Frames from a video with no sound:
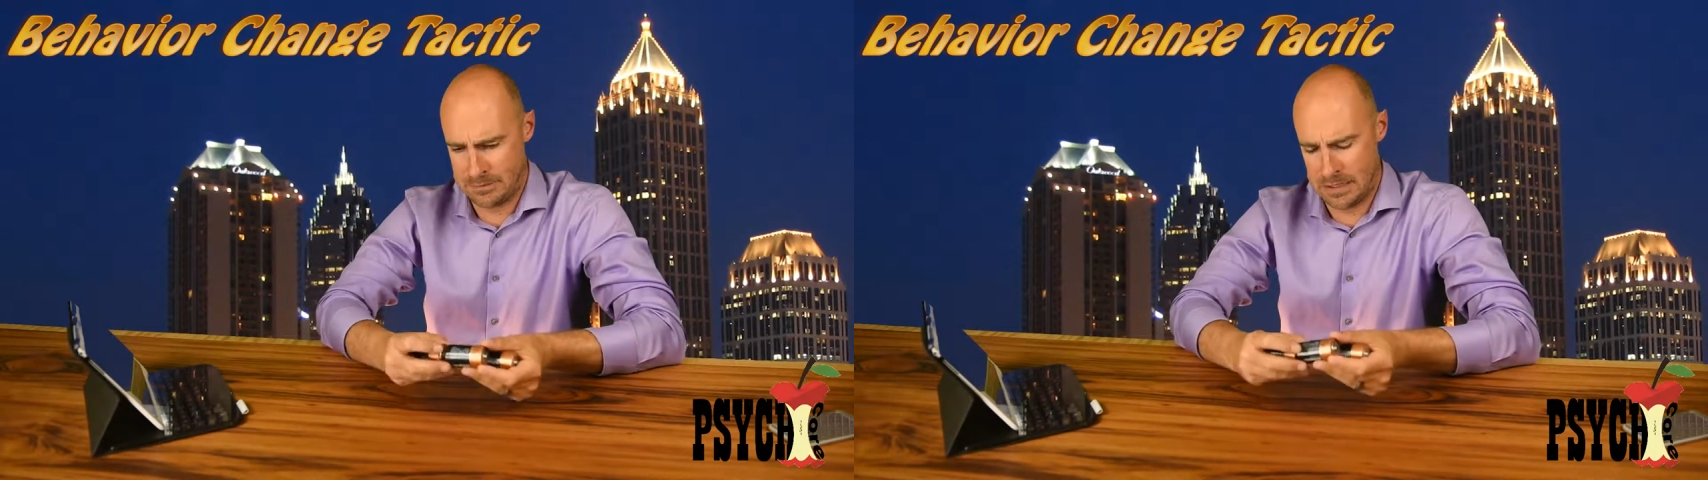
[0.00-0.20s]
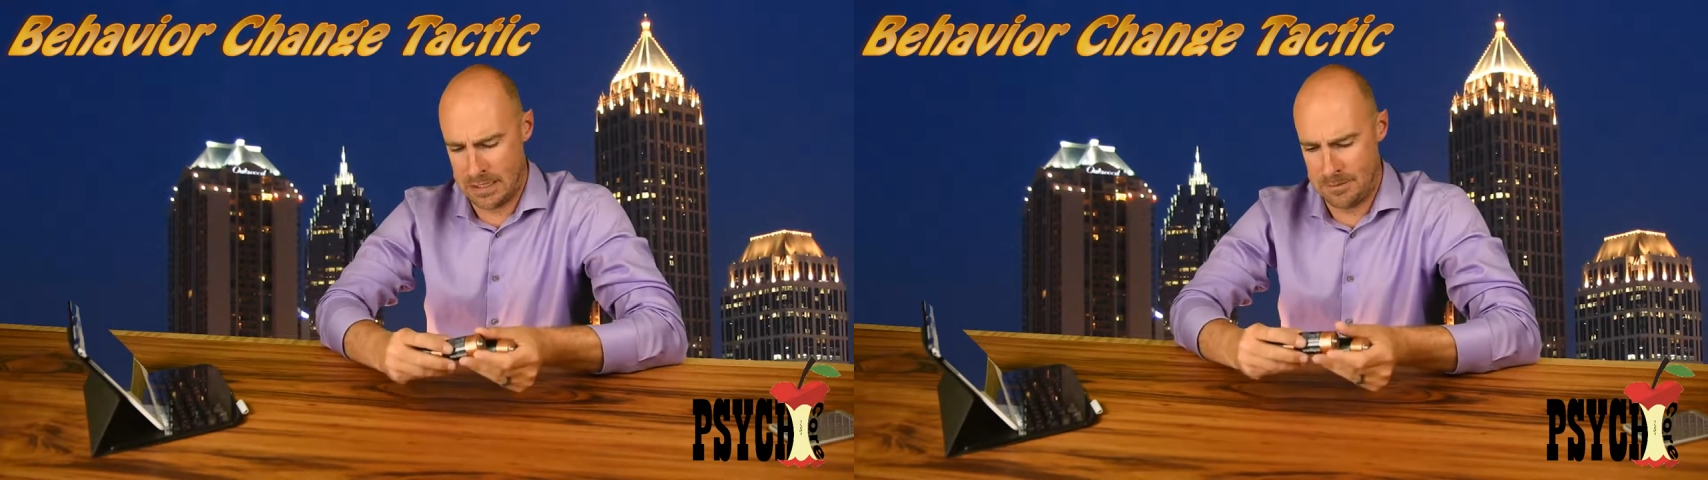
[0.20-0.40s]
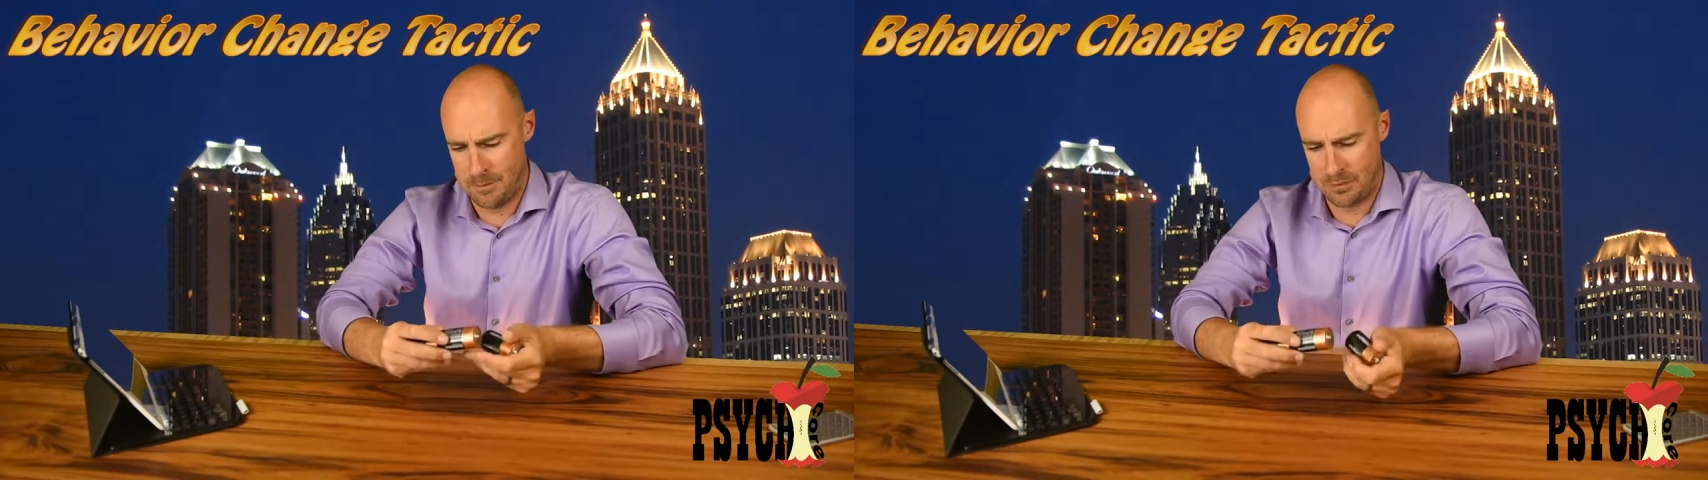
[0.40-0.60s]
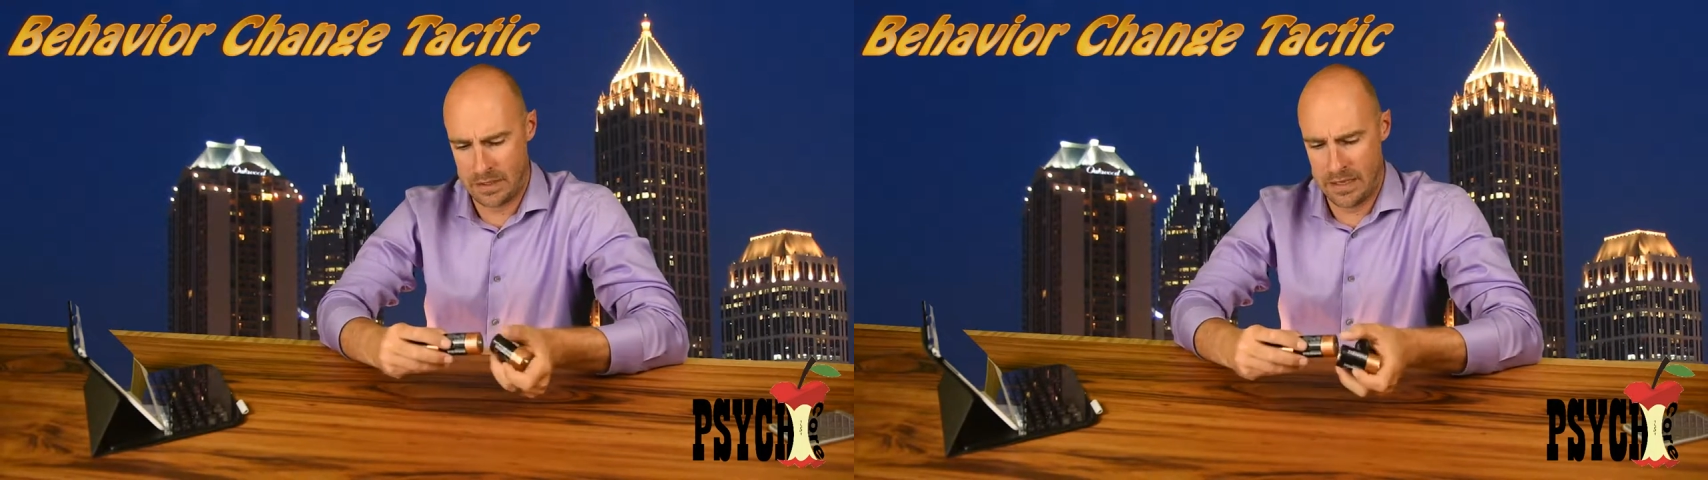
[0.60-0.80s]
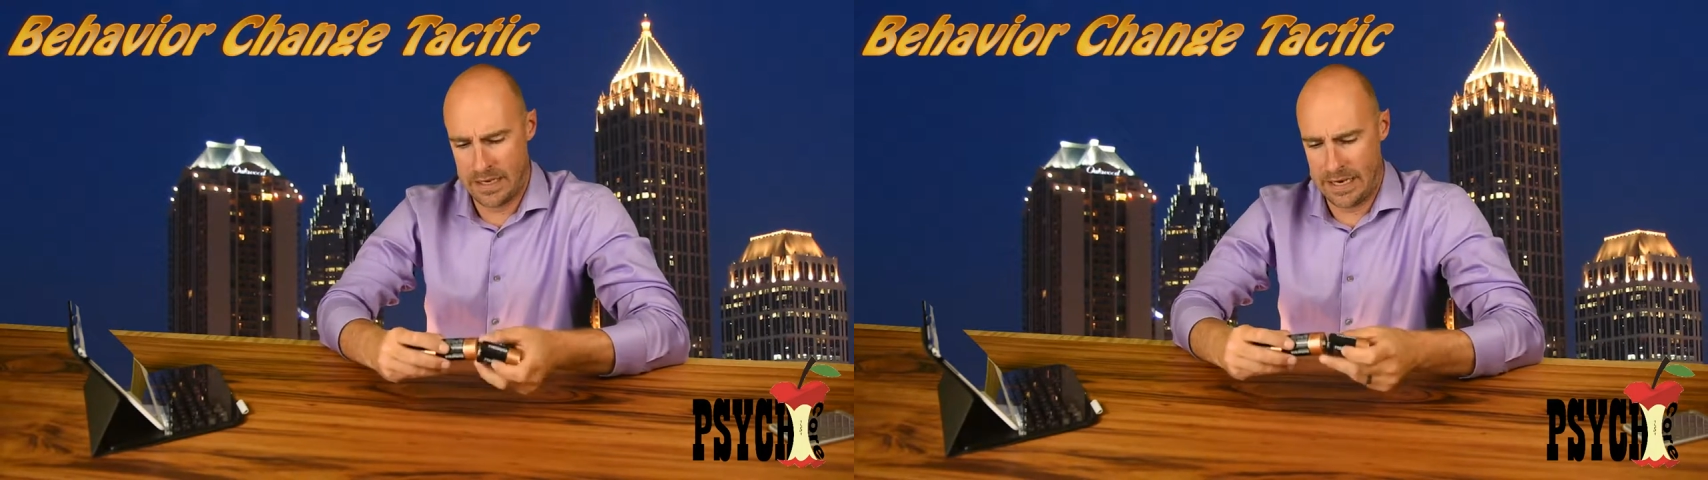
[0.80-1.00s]
Um,
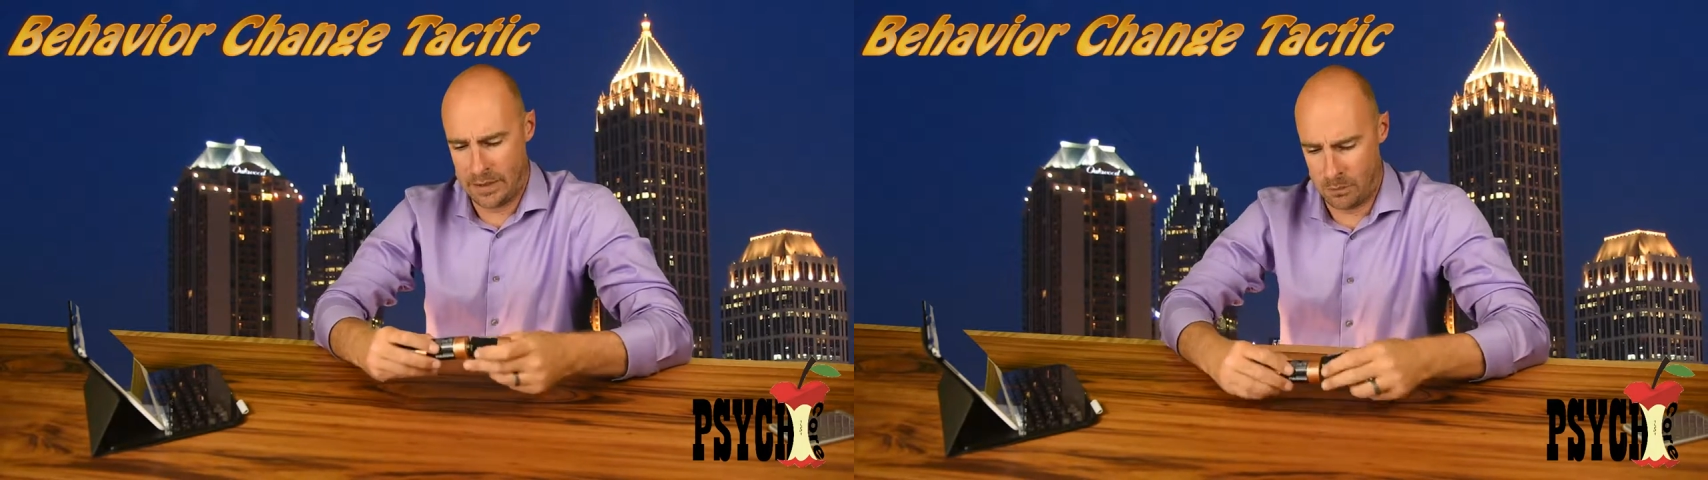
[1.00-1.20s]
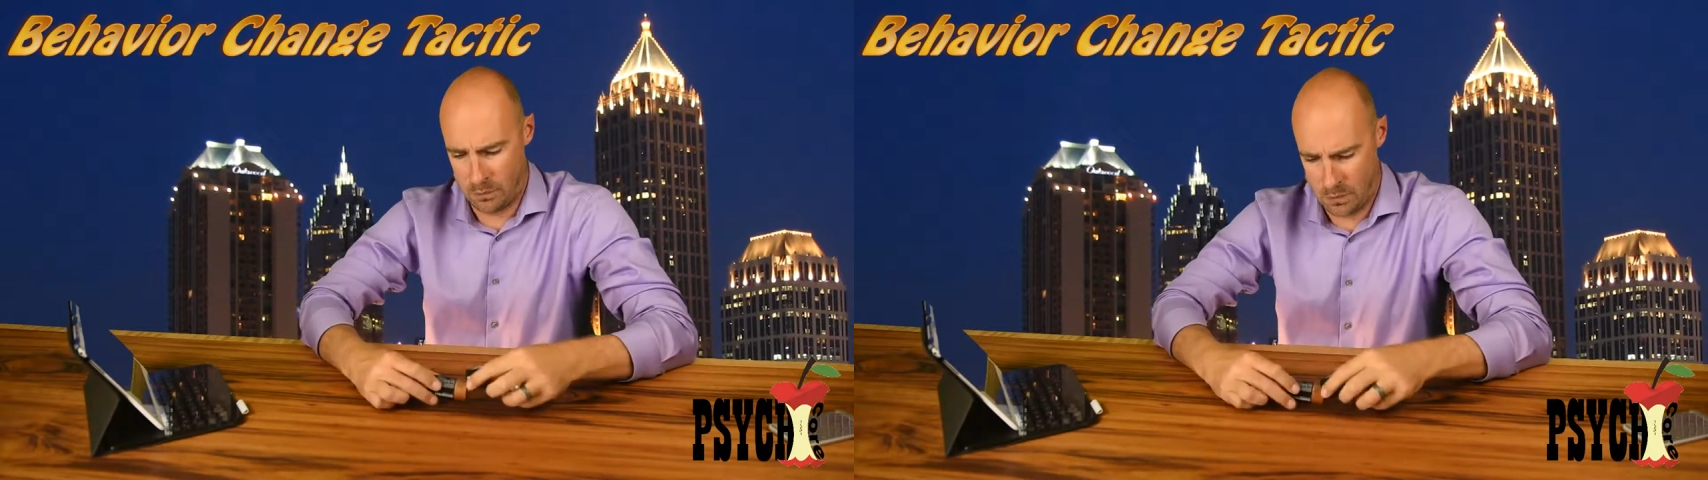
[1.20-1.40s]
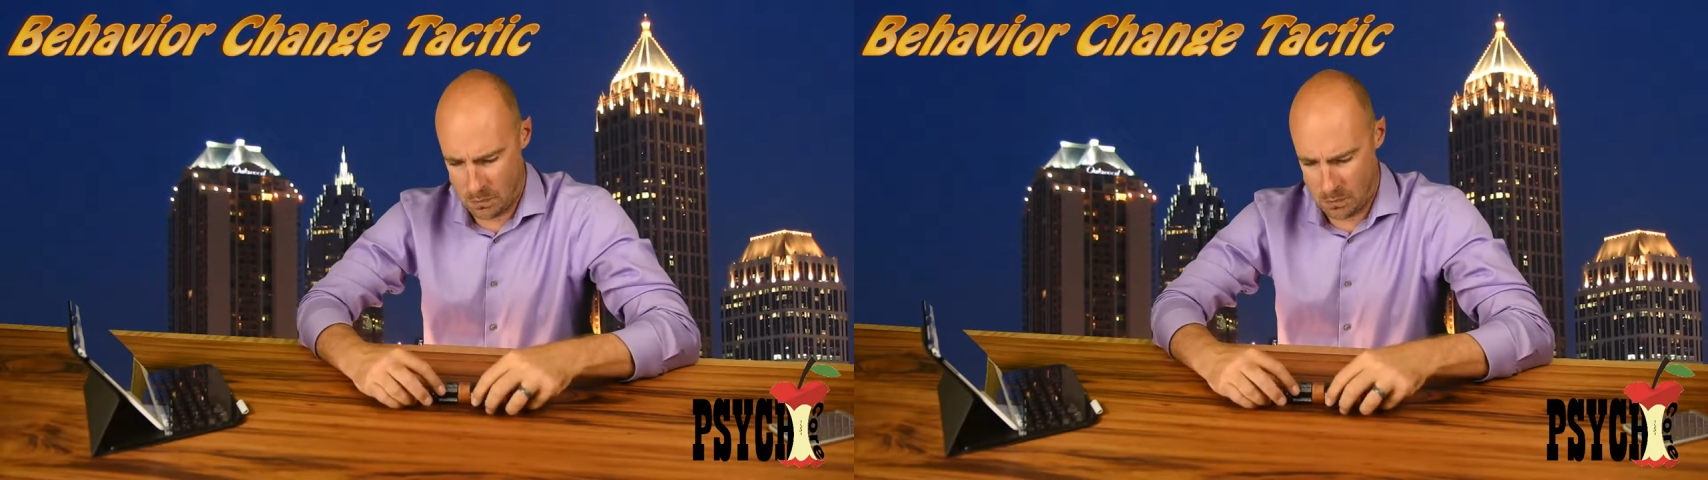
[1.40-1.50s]
and